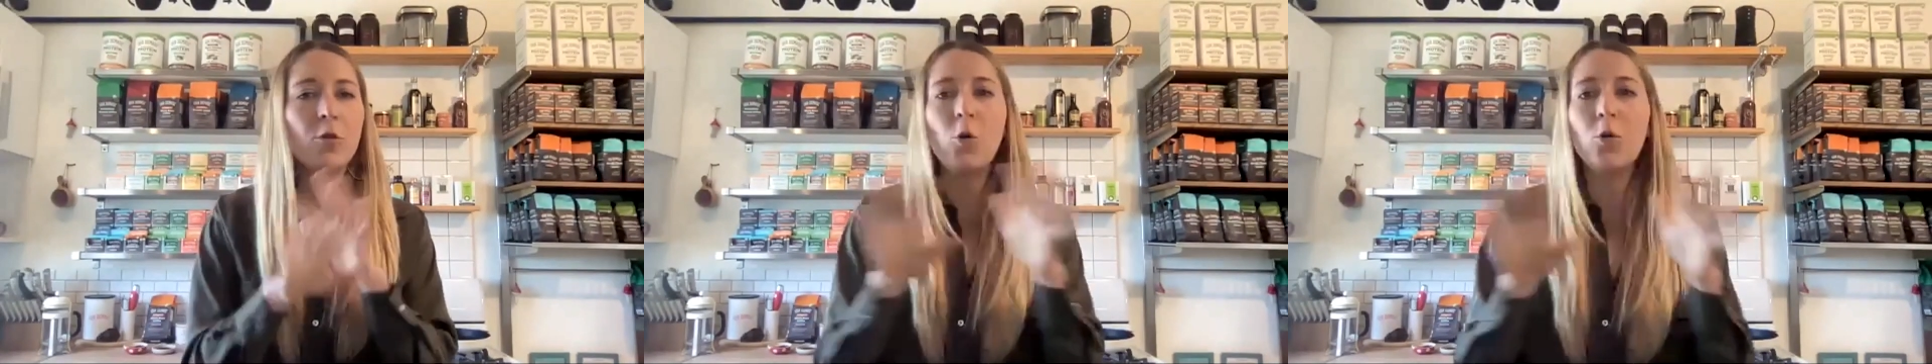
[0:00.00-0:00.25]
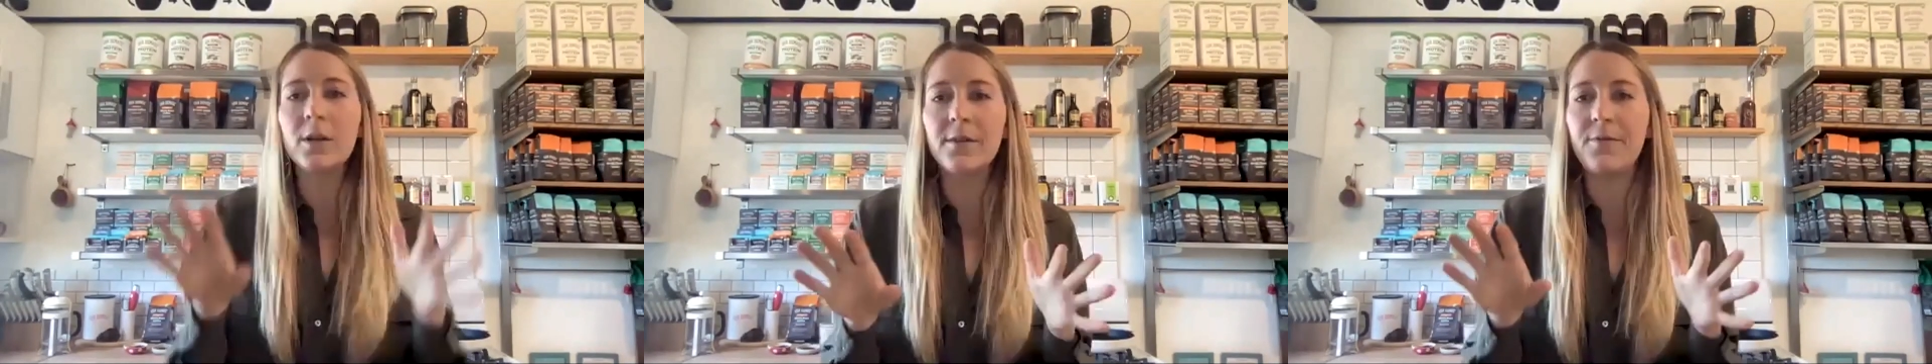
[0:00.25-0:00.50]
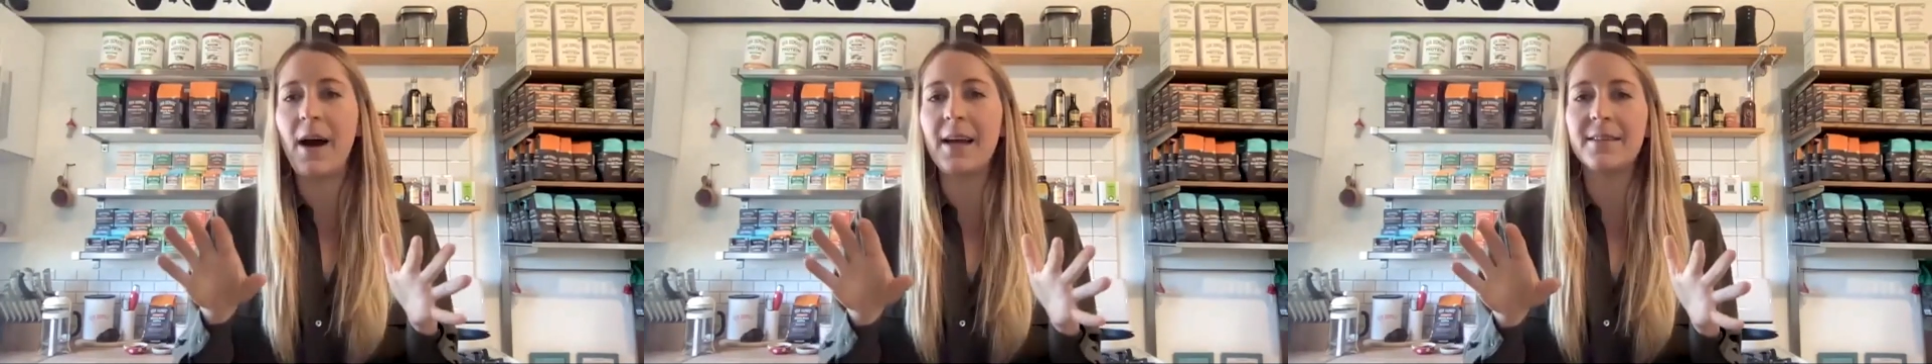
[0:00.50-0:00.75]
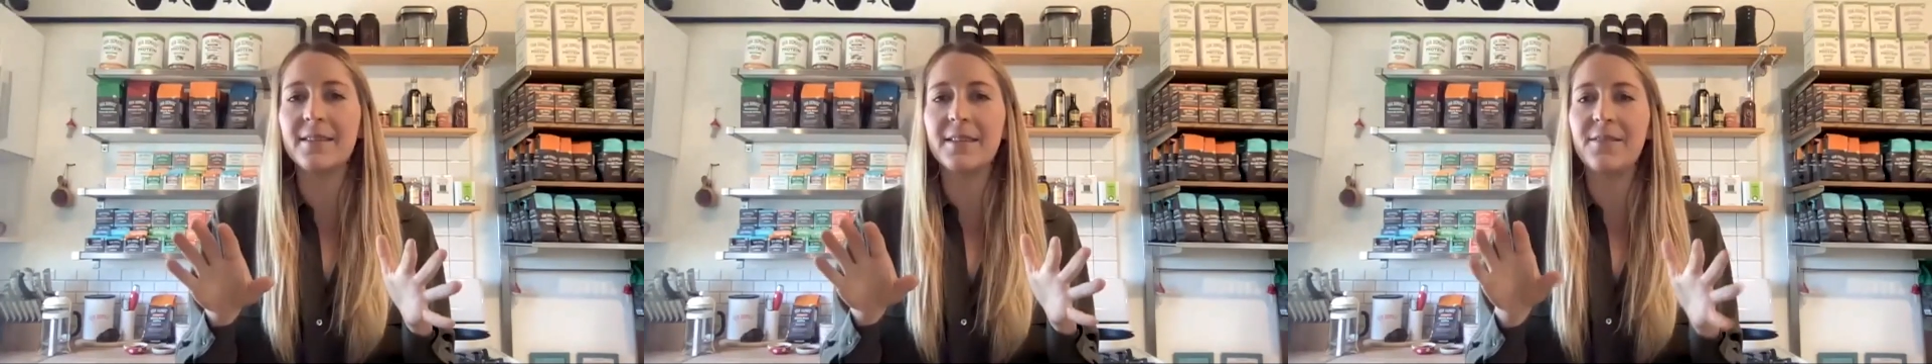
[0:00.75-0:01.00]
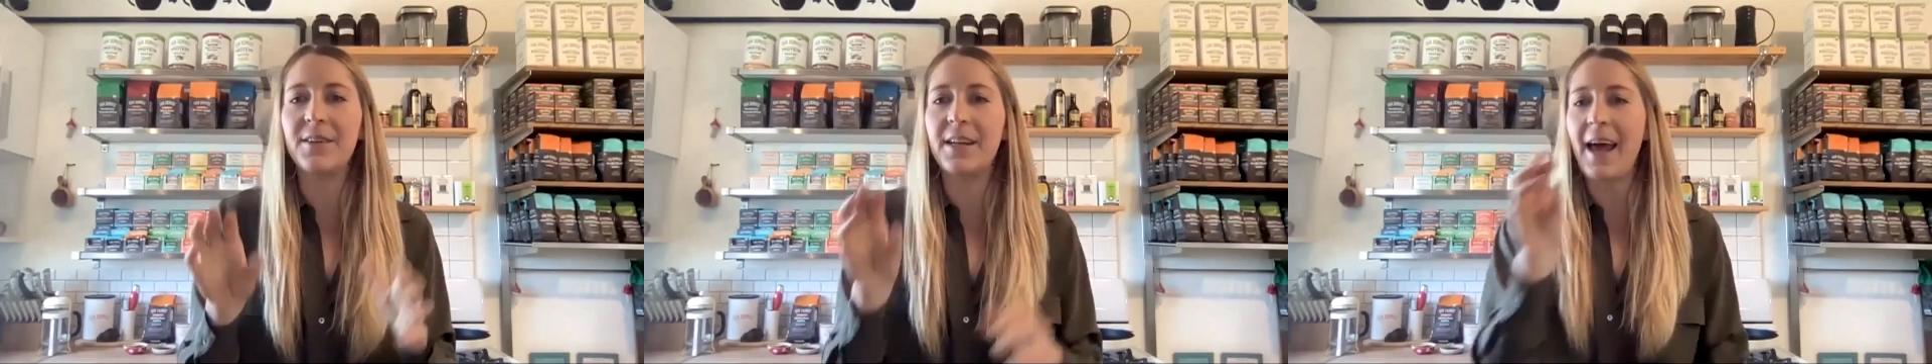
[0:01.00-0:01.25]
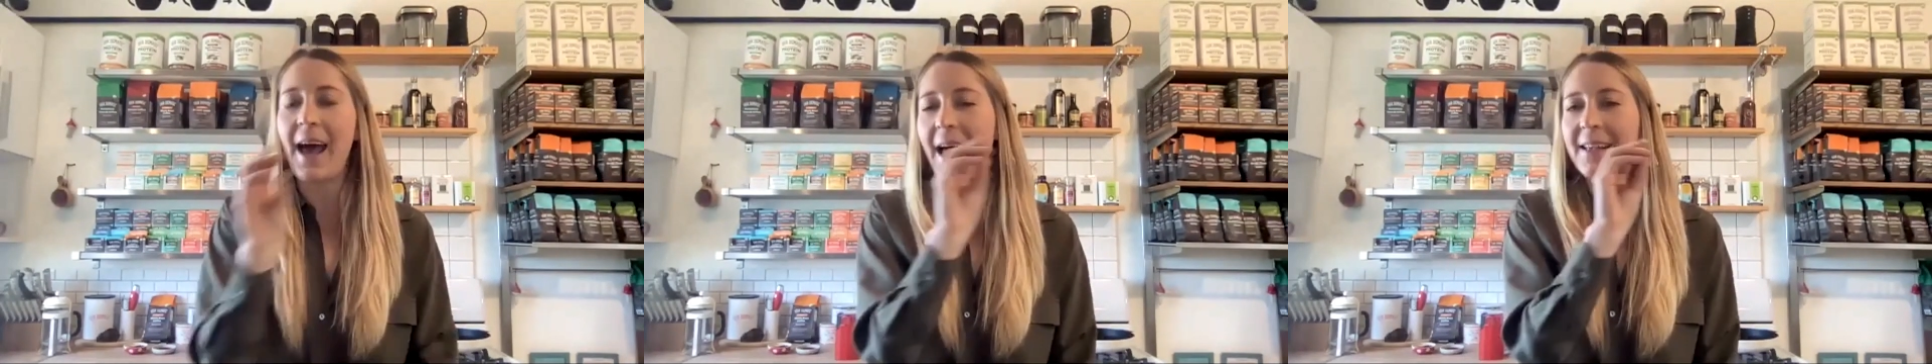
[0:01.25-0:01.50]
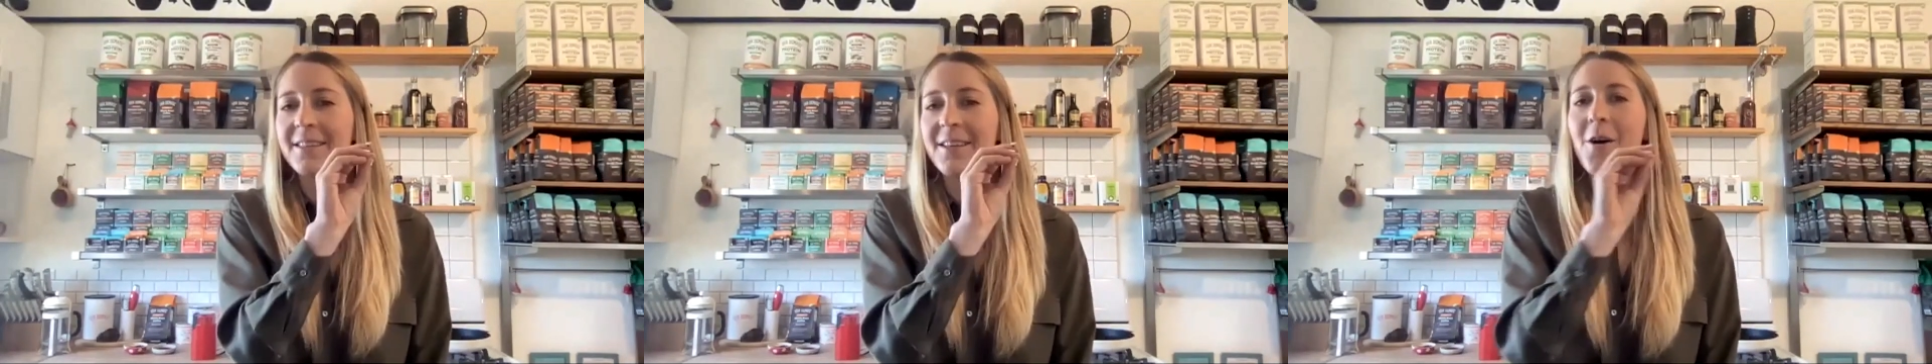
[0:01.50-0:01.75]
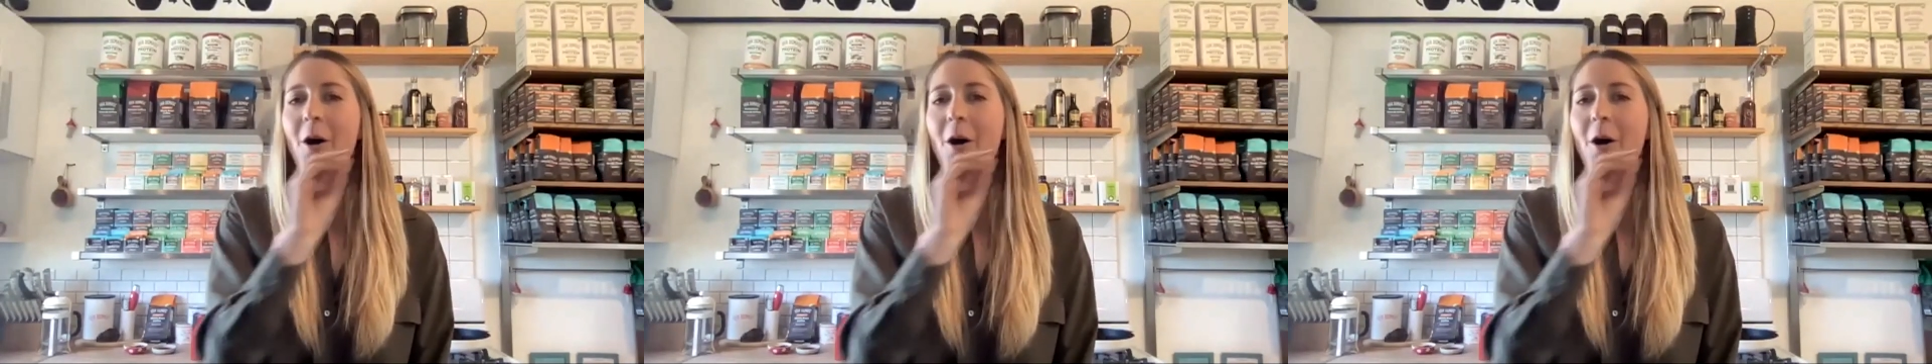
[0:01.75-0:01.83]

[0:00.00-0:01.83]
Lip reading: totally fine to leave it as